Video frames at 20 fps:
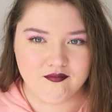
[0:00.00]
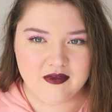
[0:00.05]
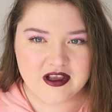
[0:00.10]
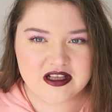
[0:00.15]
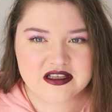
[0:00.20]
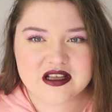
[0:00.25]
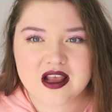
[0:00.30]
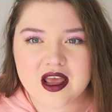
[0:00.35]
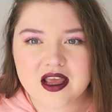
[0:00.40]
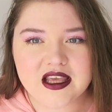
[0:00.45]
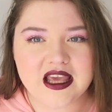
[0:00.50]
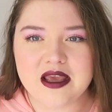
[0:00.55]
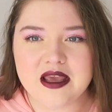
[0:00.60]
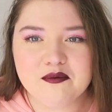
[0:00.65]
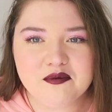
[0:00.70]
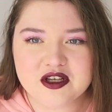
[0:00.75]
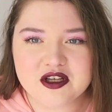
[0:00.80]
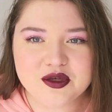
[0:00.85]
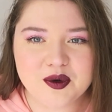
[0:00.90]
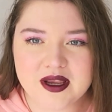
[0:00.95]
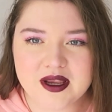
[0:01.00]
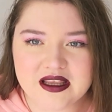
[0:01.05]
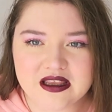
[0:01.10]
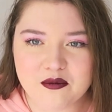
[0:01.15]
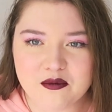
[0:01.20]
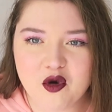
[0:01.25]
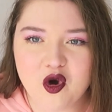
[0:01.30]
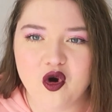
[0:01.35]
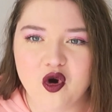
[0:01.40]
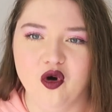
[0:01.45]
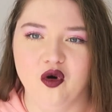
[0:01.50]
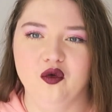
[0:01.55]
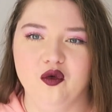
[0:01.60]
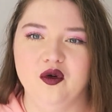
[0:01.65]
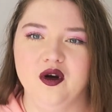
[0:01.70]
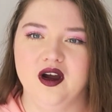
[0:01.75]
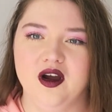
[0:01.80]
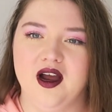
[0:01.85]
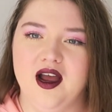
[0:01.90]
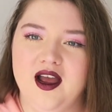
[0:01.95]
It's like in between them
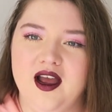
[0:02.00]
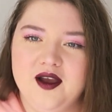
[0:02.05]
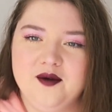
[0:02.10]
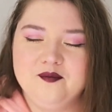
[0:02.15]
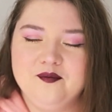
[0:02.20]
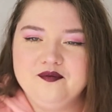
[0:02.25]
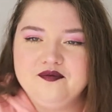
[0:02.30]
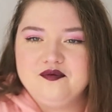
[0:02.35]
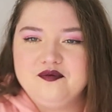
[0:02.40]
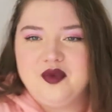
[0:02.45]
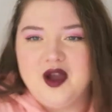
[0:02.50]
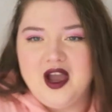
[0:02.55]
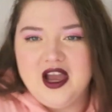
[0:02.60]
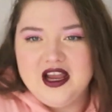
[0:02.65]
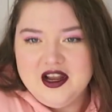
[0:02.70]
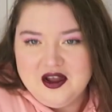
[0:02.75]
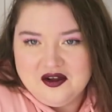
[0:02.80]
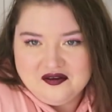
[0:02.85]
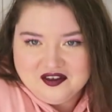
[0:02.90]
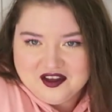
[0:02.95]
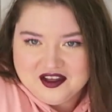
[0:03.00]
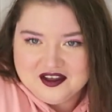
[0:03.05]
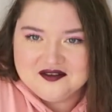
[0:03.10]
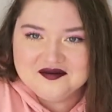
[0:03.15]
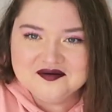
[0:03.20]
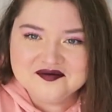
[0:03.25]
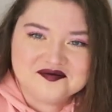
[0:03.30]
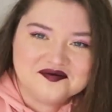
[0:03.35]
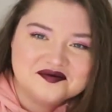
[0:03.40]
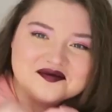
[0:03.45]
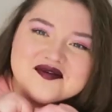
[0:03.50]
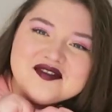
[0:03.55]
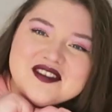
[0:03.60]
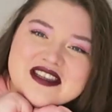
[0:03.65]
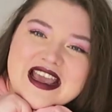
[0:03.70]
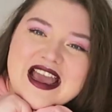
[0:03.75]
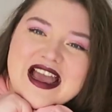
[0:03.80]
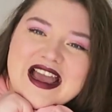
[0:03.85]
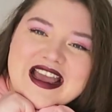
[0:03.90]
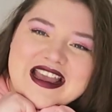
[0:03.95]
all, um, but I love it.
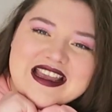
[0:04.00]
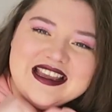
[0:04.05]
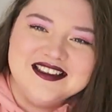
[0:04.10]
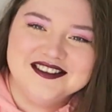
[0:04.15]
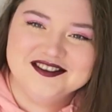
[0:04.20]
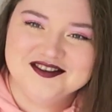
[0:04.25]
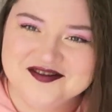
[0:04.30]
Yay!